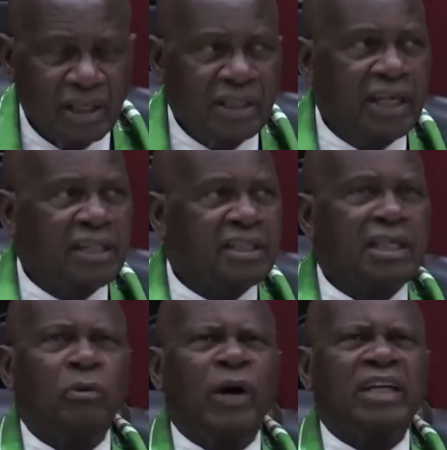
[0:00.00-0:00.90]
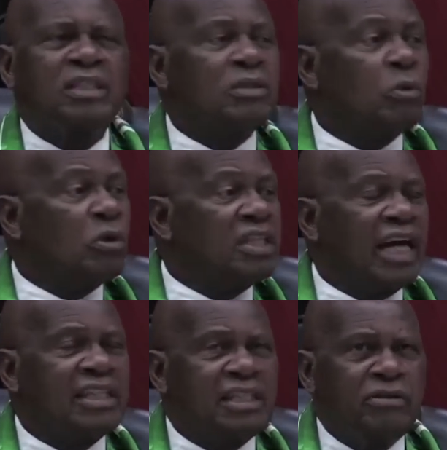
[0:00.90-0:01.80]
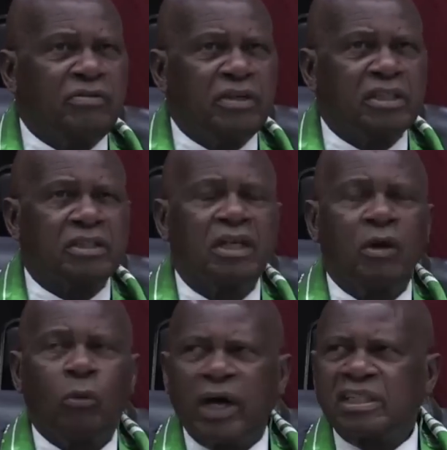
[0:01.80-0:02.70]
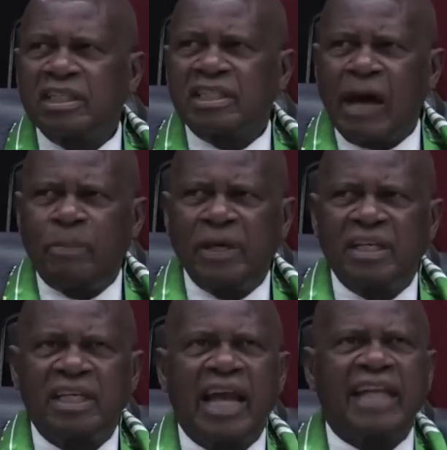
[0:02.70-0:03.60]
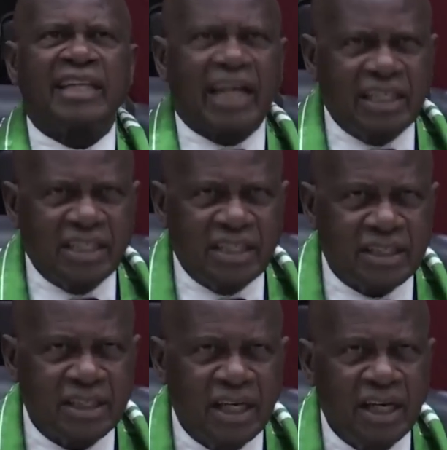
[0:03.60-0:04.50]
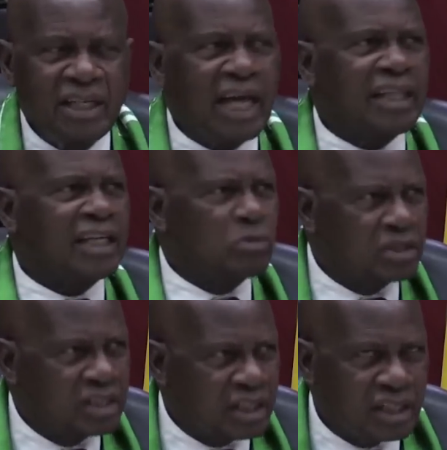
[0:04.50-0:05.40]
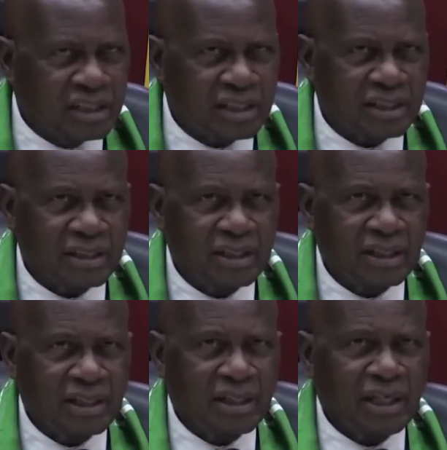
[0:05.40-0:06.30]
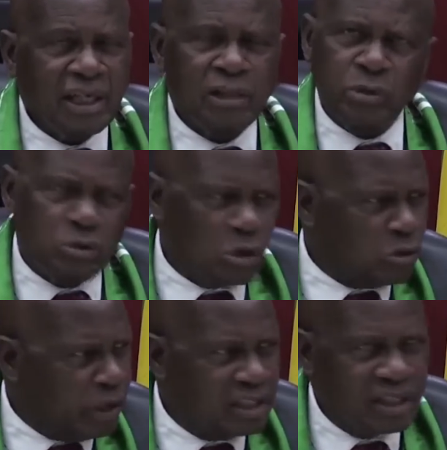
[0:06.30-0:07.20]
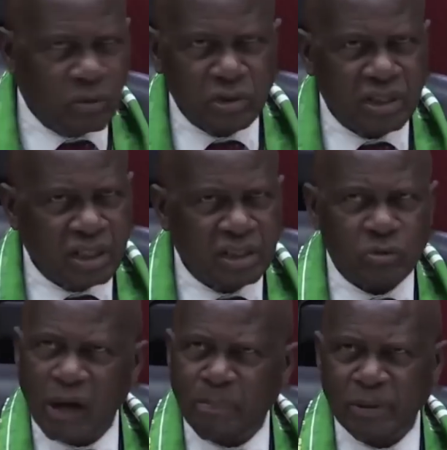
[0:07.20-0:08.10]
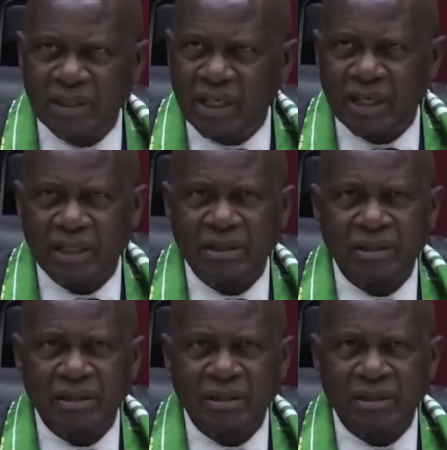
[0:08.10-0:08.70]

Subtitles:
They see what on their TVs, what is happening in other countries, in other jurisdictions. And we don't want those things to happen here.